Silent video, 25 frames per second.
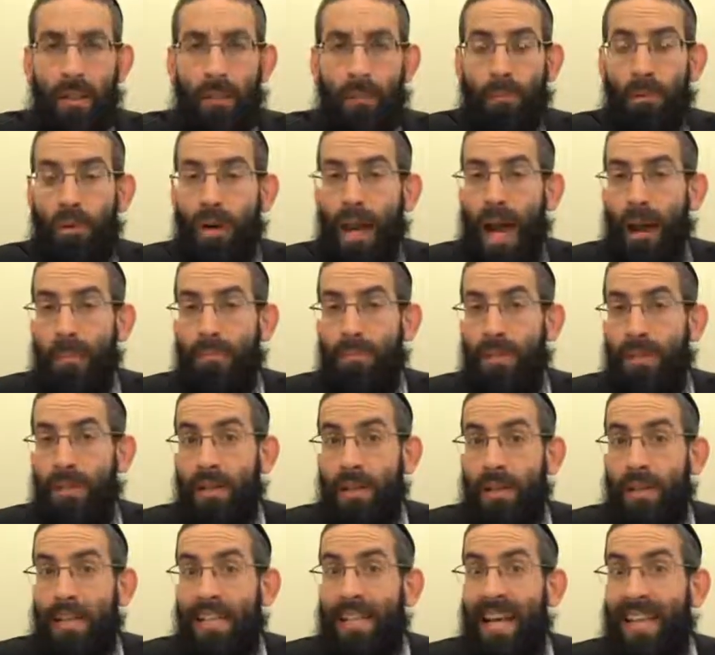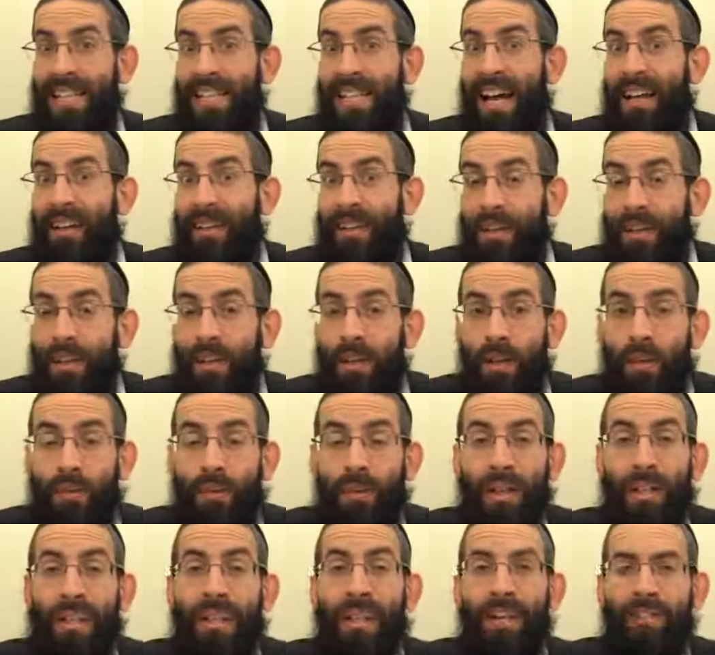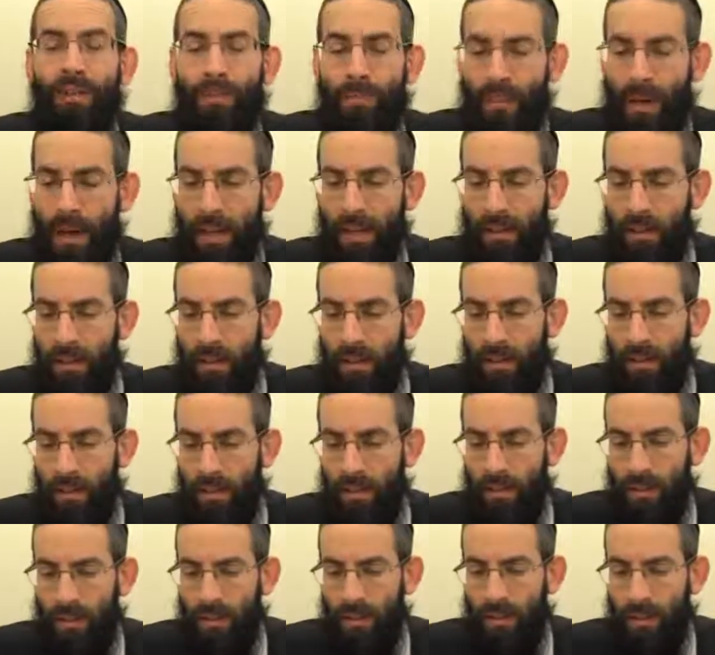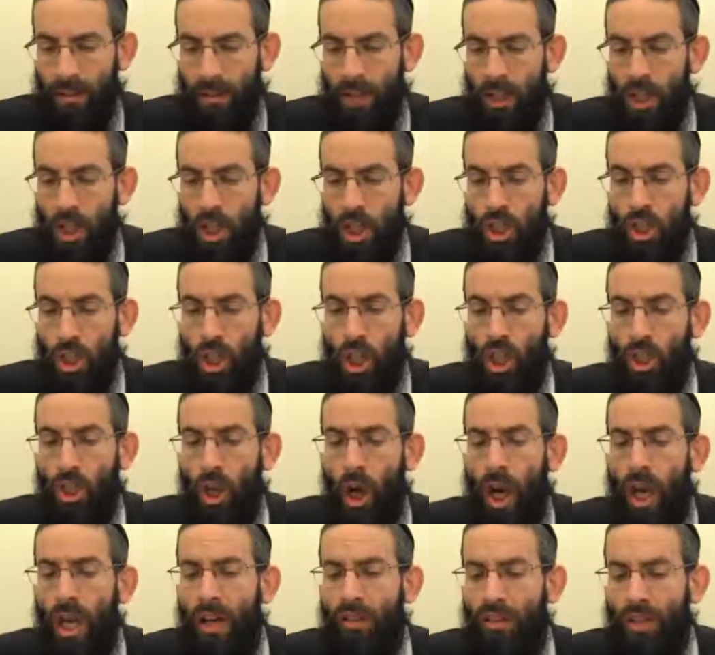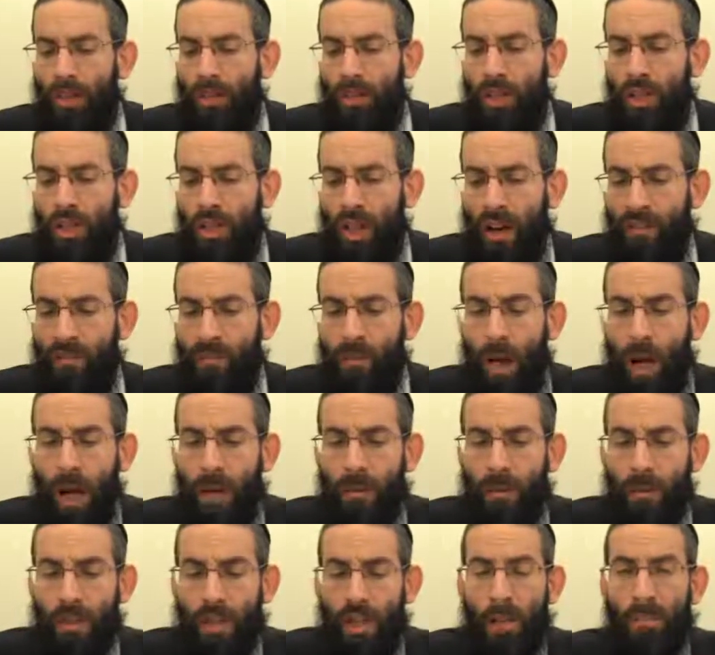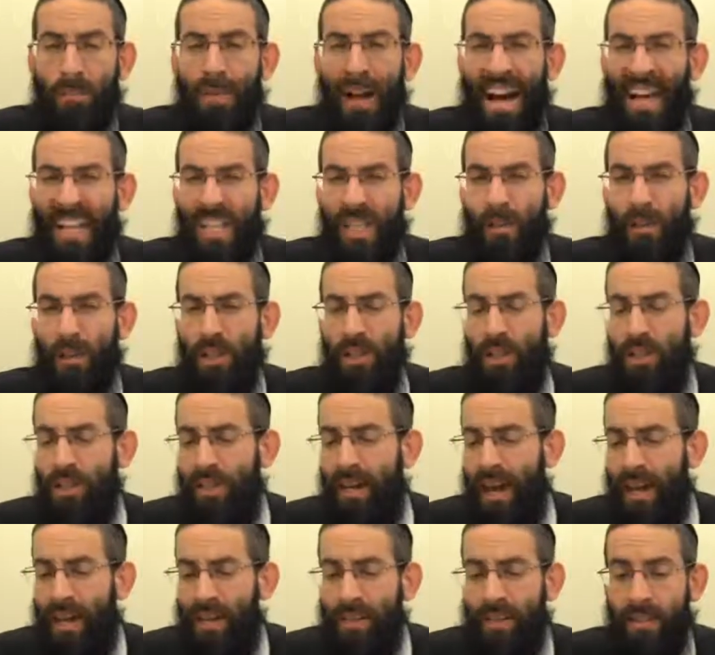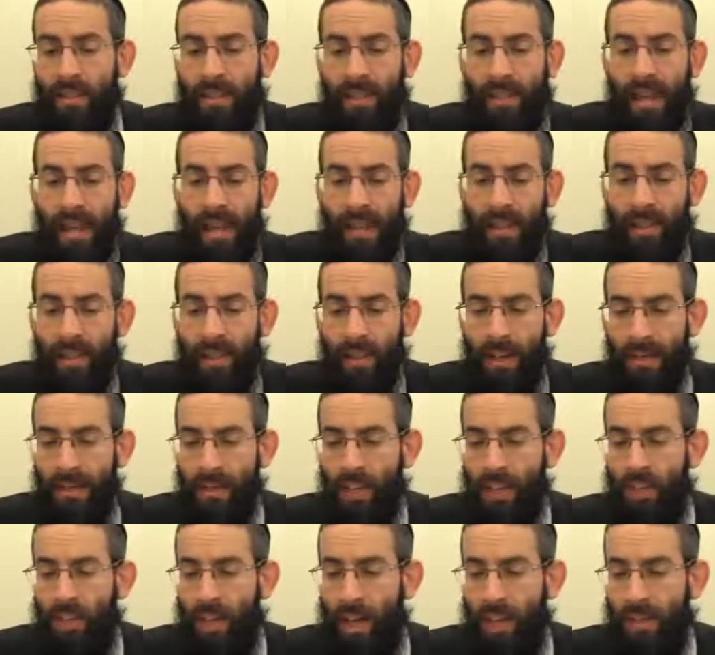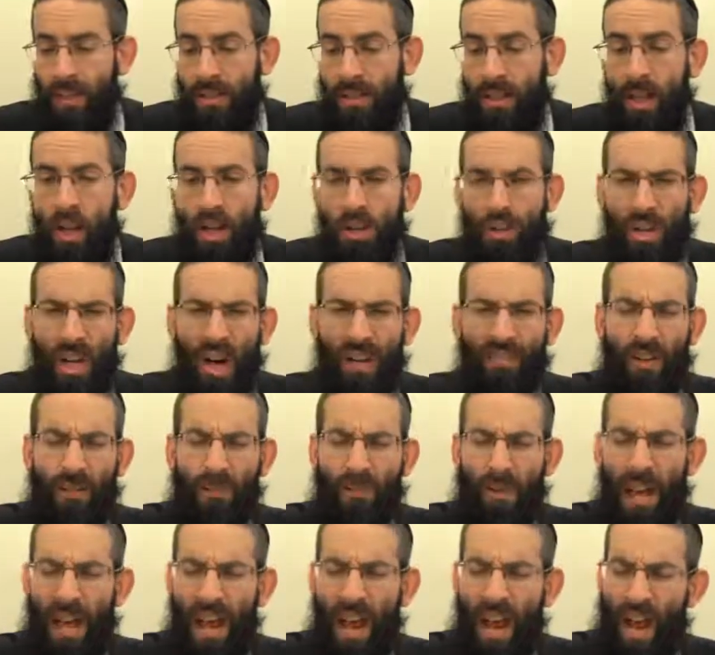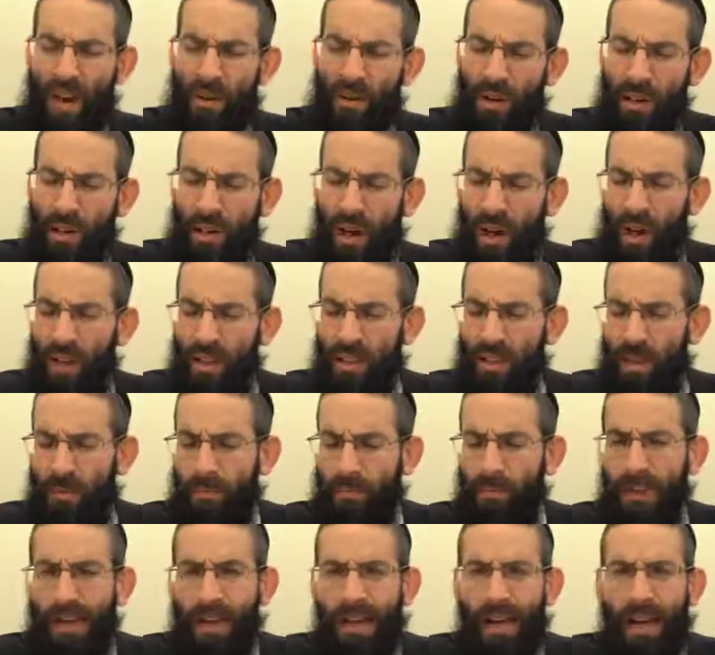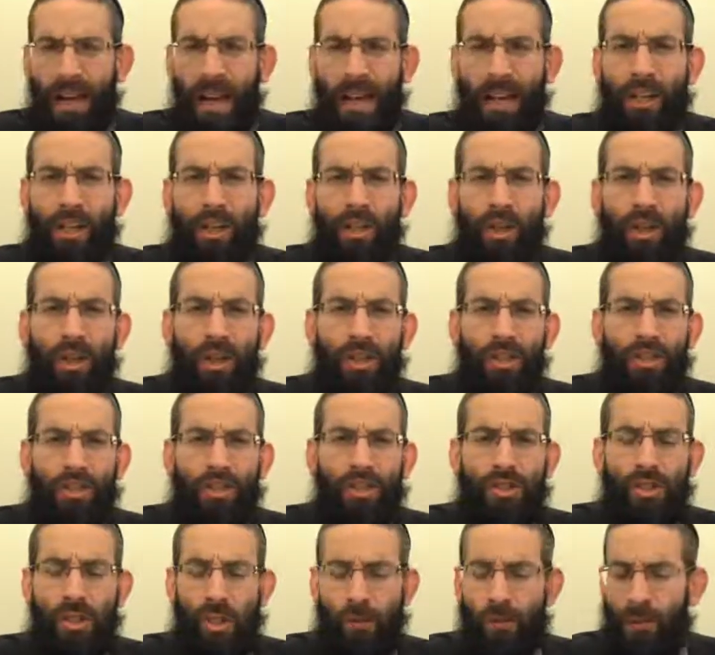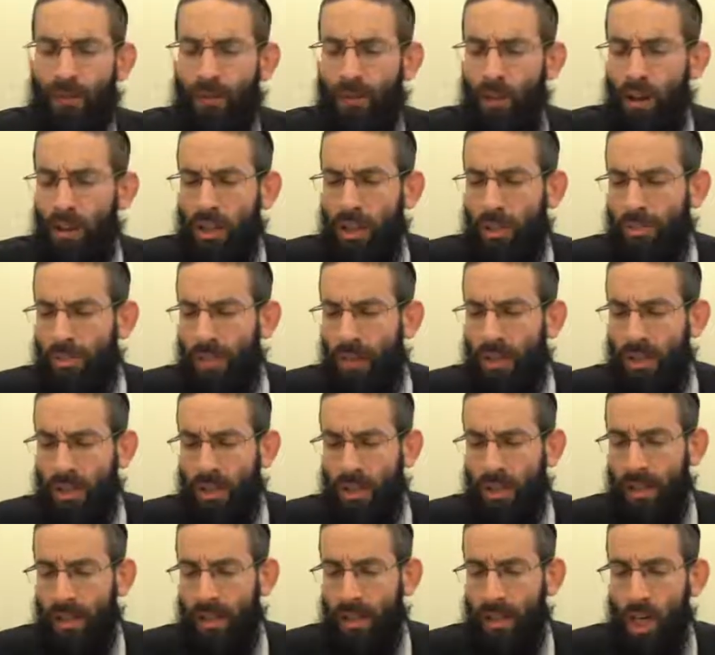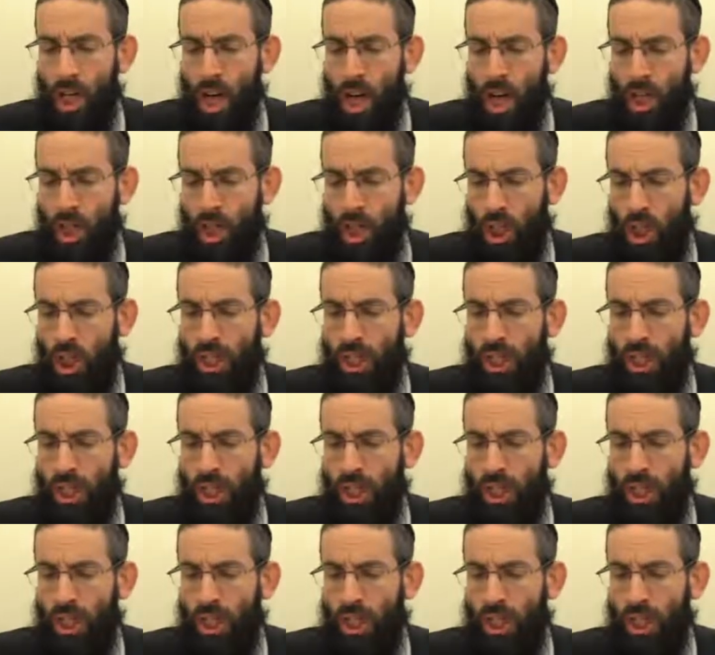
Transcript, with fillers: Perhaps he has not really given payah. So the passerby shall not say and suggest, a curse should befall this person who